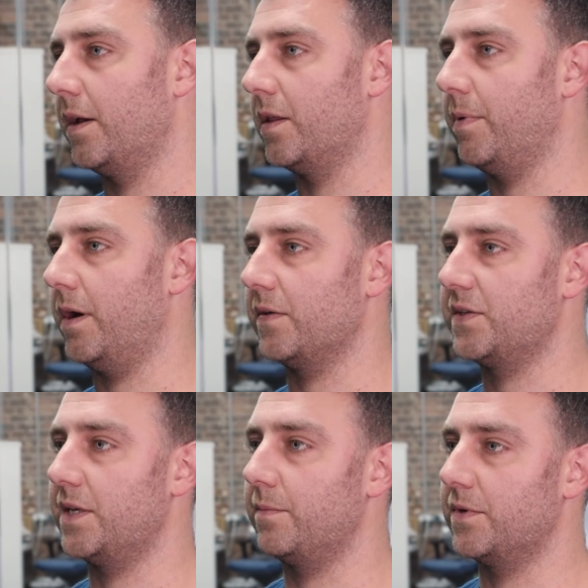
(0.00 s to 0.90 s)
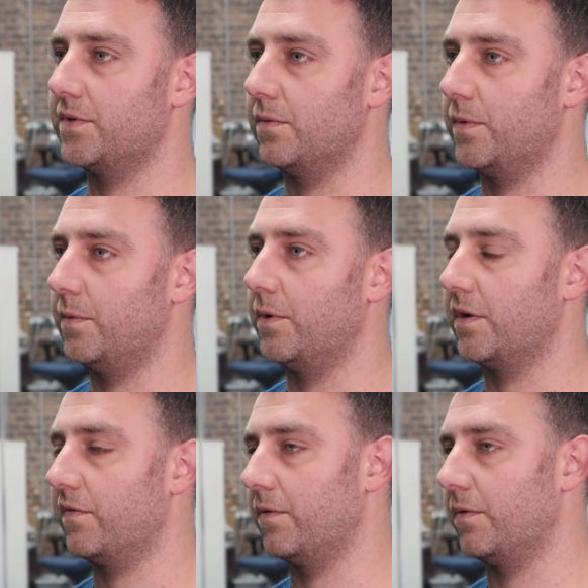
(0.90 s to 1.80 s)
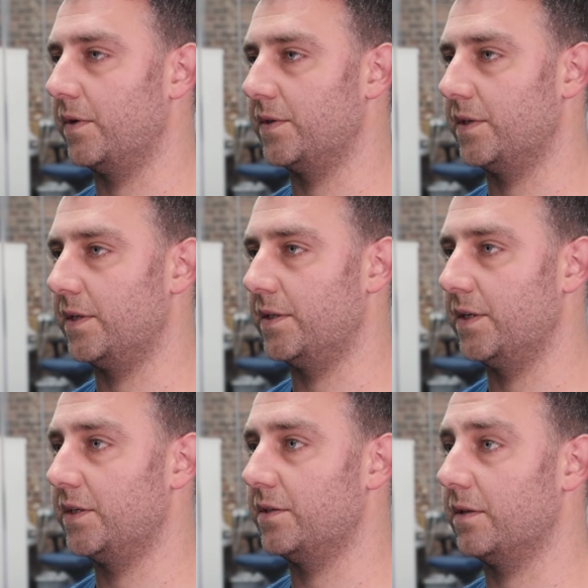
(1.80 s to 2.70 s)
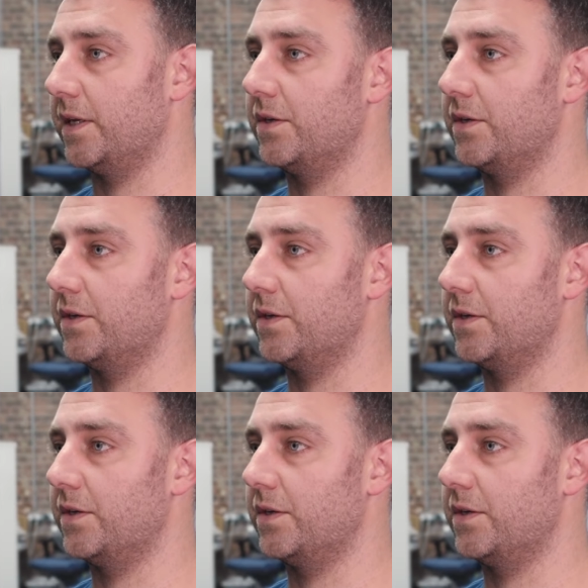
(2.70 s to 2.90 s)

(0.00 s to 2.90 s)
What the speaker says: and the part of Siemens that we work for is the digital